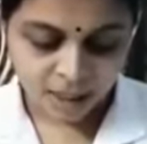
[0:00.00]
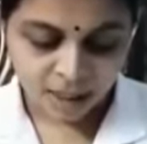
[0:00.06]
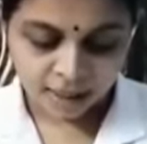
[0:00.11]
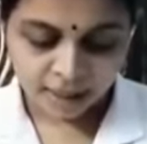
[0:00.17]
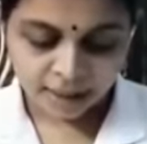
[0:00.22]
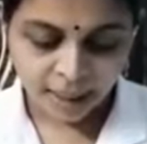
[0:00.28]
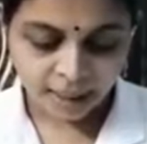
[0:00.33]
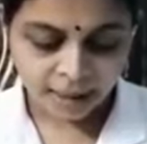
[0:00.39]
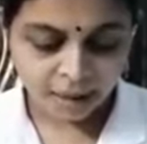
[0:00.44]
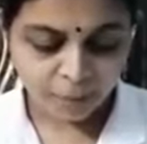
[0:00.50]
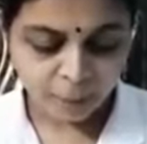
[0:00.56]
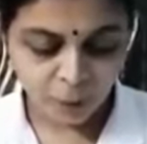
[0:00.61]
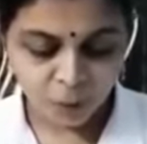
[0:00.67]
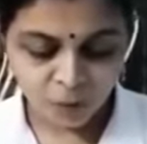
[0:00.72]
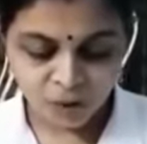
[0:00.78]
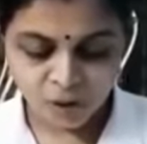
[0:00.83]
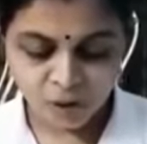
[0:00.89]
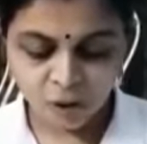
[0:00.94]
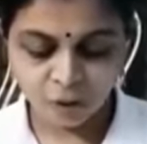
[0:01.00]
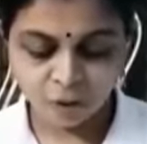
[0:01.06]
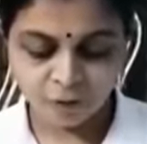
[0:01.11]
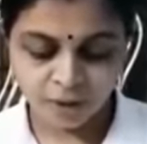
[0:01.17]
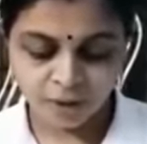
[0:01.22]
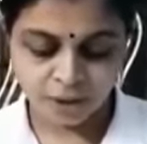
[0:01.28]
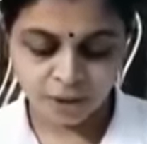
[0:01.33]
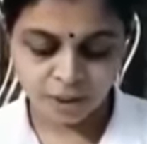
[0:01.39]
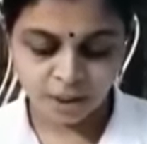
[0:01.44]
Can the process of
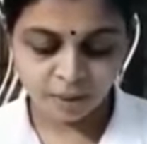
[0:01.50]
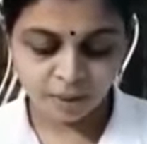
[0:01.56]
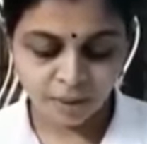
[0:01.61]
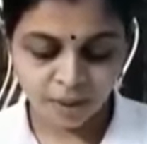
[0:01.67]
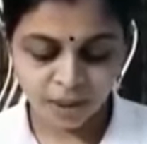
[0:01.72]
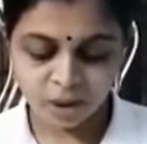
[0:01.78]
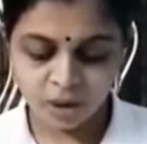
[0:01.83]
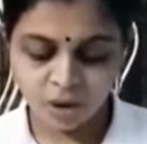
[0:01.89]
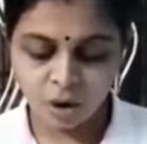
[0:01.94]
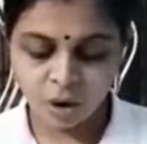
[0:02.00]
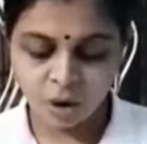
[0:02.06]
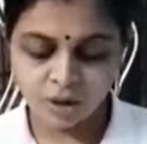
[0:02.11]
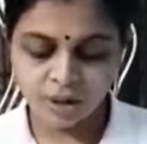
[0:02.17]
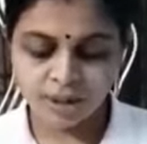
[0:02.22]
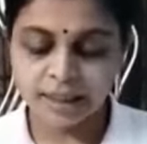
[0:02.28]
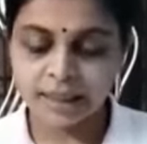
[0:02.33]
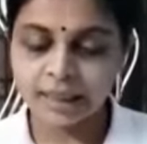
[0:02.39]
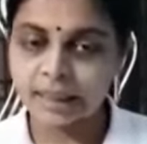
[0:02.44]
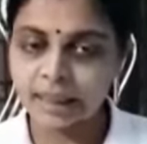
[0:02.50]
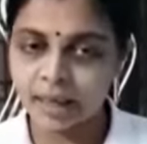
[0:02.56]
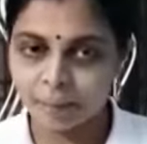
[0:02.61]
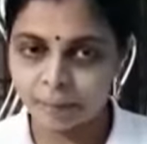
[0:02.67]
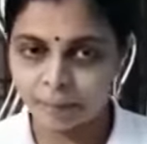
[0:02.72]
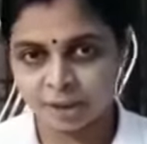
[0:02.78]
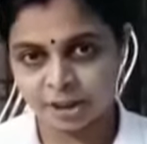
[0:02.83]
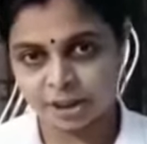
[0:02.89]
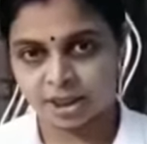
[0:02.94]
rusting be called
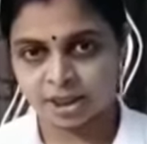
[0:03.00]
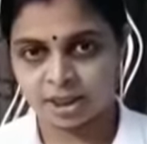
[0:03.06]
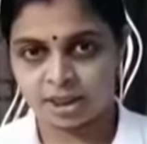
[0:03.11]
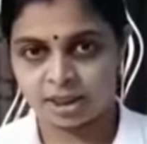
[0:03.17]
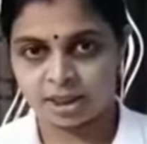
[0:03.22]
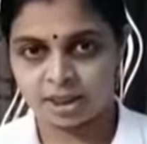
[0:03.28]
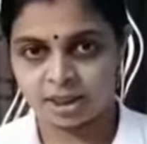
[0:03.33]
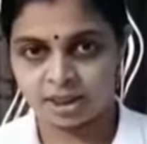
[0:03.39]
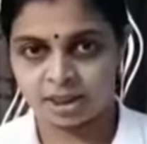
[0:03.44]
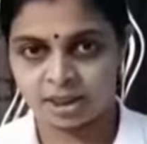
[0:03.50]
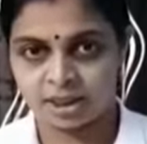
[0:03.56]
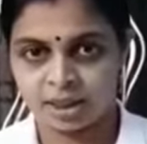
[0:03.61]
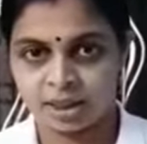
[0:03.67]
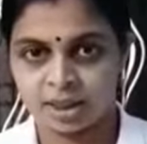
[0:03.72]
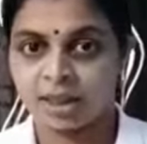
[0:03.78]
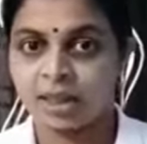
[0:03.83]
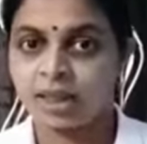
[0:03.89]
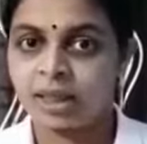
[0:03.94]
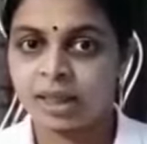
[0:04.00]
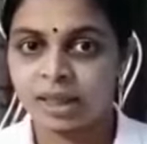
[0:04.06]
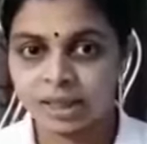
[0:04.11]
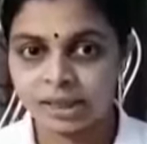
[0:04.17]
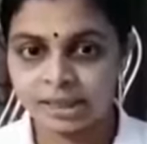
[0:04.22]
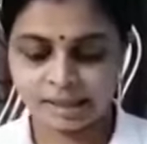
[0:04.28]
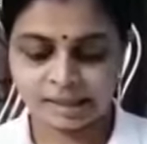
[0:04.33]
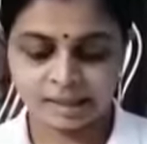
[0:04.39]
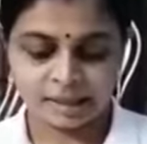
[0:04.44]
combustion?
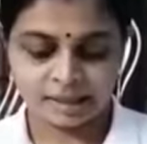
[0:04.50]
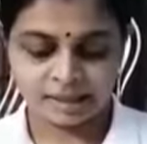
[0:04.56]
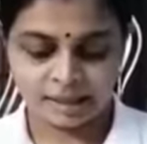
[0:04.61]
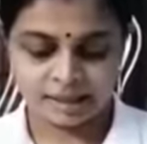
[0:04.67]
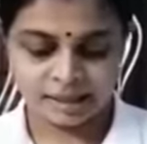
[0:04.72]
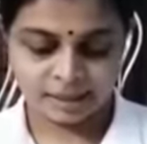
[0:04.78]
Discuss.